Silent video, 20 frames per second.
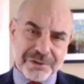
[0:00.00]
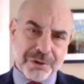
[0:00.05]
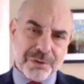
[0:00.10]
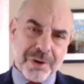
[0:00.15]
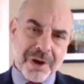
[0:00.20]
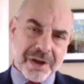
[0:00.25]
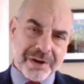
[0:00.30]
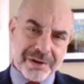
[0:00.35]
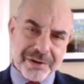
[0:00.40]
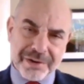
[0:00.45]

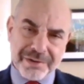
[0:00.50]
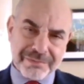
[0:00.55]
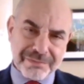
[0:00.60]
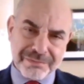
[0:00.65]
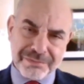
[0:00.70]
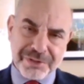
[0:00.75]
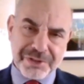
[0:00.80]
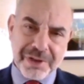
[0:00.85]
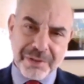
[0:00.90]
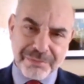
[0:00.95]
200
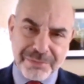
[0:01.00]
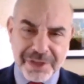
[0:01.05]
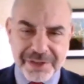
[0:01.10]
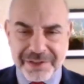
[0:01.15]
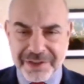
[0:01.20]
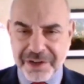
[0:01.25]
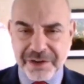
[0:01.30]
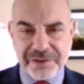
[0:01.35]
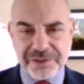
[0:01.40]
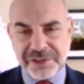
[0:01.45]
and
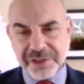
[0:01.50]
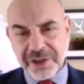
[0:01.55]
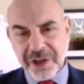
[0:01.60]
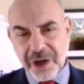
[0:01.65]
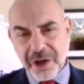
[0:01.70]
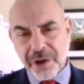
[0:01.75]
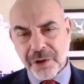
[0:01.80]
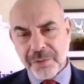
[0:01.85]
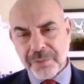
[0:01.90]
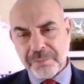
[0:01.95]
something years
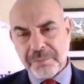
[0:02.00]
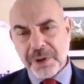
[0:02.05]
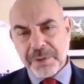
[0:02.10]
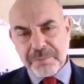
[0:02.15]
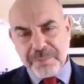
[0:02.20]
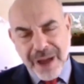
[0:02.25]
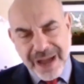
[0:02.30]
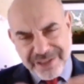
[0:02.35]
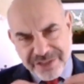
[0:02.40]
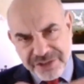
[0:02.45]
ago,
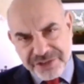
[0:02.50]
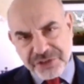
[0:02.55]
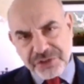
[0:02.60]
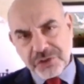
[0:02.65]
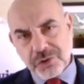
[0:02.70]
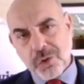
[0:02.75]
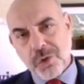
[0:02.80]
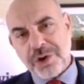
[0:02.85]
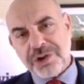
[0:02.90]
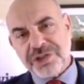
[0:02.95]
but by the
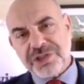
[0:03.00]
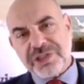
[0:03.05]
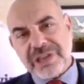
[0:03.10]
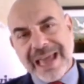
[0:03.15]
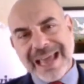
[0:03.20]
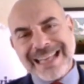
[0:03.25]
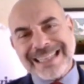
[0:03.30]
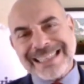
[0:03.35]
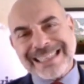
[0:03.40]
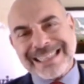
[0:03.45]
source
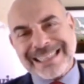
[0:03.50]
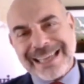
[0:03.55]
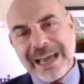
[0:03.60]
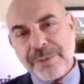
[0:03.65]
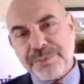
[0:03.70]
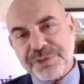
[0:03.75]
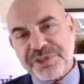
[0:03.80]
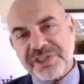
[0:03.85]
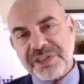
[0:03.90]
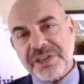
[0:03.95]
and
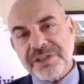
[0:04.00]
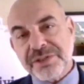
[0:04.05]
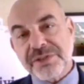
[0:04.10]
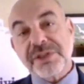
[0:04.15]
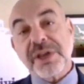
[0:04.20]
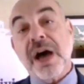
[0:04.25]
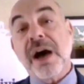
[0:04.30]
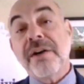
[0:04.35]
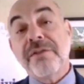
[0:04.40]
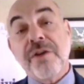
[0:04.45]
substance
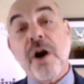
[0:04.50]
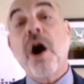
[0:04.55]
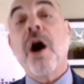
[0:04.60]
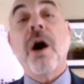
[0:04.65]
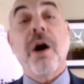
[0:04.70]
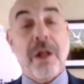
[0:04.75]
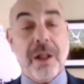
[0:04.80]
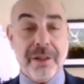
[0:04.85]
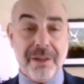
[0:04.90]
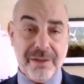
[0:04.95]
of
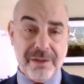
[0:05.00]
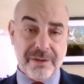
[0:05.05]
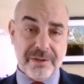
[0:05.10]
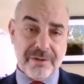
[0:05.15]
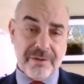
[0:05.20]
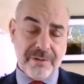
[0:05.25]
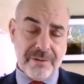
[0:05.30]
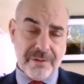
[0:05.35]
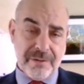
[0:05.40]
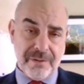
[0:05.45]
all,
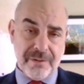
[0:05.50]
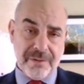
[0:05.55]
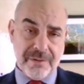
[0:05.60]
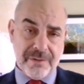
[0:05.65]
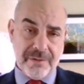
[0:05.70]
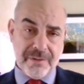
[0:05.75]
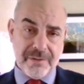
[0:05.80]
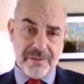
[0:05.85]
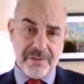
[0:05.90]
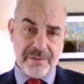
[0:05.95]

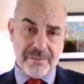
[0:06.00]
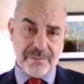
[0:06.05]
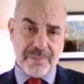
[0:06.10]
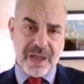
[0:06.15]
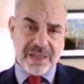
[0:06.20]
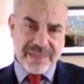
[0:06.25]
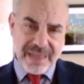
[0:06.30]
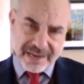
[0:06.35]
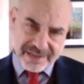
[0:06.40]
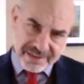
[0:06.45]

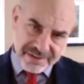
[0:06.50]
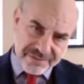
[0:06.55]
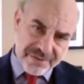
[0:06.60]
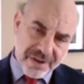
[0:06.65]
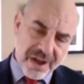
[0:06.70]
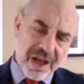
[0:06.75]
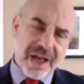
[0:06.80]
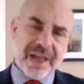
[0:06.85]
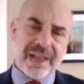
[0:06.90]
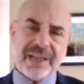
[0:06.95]
by that
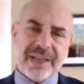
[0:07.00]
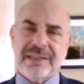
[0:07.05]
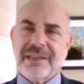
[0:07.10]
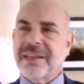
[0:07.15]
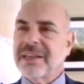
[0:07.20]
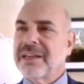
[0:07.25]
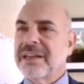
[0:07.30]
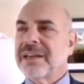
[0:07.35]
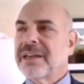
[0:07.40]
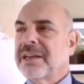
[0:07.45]

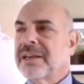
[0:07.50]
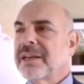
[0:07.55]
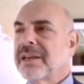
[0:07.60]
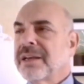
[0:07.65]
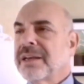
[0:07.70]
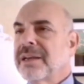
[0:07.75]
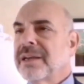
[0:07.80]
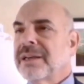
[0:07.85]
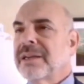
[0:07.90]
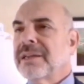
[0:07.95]
divine
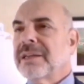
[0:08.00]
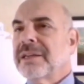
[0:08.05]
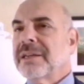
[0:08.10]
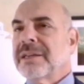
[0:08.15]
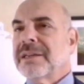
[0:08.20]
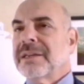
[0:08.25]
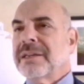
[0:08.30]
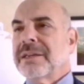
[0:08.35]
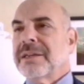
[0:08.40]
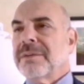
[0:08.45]

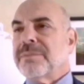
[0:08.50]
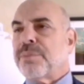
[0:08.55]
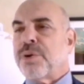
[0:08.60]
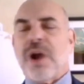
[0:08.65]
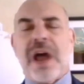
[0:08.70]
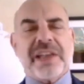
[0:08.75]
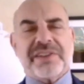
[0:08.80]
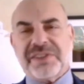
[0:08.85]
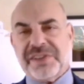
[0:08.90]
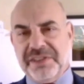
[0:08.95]

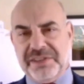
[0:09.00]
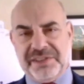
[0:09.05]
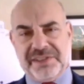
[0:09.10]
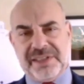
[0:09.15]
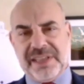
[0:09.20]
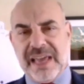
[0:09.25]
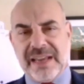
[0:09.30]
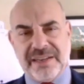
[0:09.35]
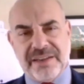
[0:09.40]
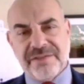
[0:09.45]

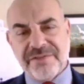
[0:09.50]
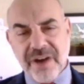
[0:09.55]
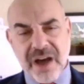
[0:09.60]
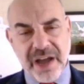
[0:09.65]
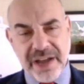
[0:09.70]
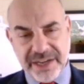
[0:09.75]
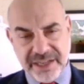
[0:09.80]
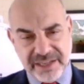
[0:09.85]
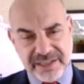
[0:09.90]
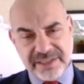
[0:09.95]
presence, that
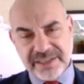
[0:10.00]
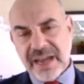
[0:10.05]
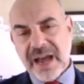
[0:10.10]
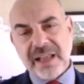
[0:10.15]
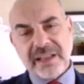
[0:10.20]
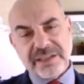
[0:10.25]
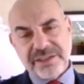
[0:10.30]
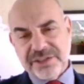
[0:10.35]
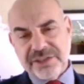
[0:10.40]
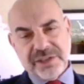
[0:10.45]
divine
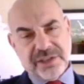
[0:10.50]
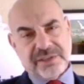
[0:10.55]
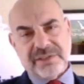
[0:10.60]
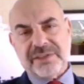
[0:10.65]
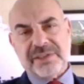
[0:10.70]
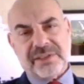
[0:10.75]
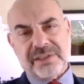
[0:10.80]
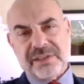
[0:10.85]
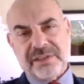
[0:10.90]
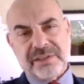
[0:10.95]

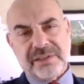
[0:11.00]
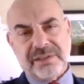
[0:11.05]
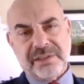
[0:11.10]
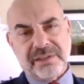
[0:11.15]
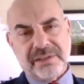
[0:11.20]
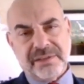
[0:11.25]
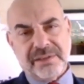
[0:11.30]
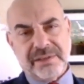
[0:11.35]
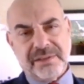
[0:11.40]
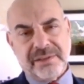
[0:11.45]
intelligence.
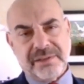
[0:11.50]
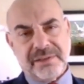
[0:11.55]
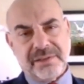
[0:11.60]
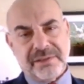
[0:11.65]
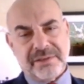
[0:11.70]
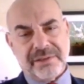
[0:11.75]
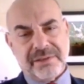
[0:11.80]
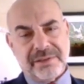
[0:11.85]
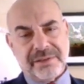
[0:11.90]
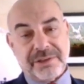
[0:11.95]

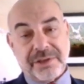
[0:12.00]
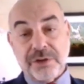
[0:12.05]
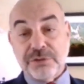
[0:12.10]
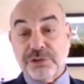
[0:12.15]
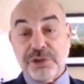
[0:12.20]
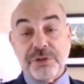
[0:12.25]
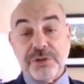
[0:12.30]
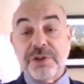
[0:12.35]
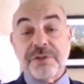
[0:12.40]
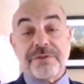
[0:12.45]

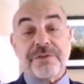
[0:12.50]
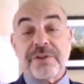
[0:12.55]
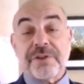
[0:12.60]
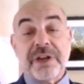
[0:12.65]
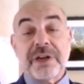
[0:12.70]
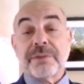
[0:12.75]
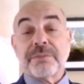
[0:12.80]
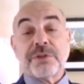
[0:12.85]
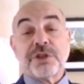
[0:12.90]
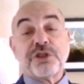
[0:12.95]
So, to the
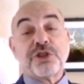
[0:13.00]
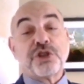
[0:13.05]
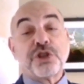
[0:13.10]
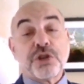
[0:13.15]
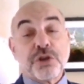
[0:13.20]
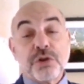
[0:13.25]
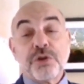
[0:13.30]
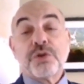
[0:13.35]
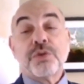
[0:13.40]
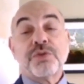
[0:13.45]
freedom to
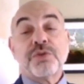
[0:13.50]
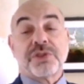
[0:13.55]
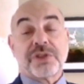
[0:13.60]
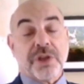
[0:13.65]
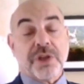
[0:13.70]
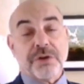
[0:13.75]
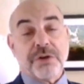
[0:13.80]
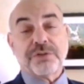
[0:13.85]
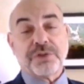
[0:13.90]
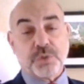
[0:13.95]
choose
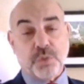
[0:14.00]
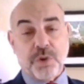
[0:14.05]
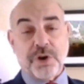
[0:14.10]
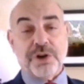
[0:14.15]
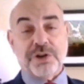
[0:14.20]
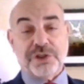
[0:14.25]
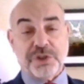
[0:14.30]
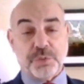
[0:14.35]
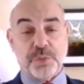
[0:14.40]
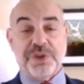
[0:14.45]
those
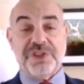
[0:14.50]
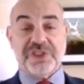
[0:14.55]
words we